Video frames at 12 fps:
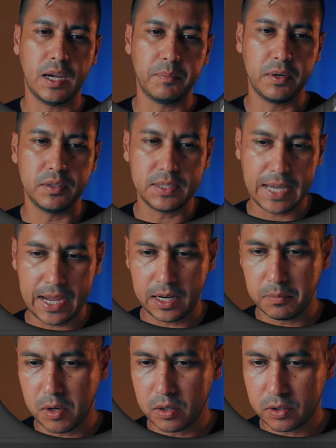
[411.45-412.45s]
I'm gonna tag
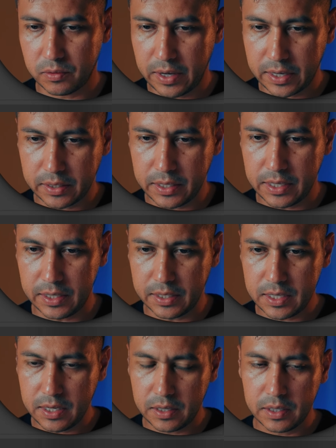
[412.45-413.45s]
them all correctly in
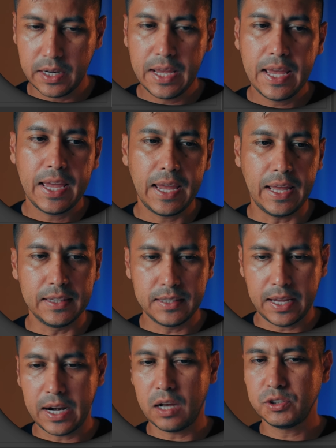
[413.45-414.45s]
here, and
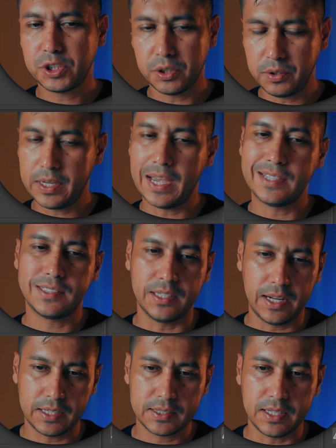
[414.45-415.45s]
then I'll show you guys the
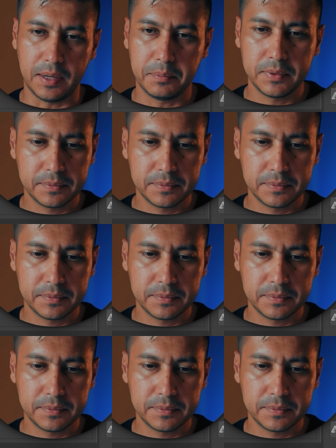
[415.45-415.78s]
next step.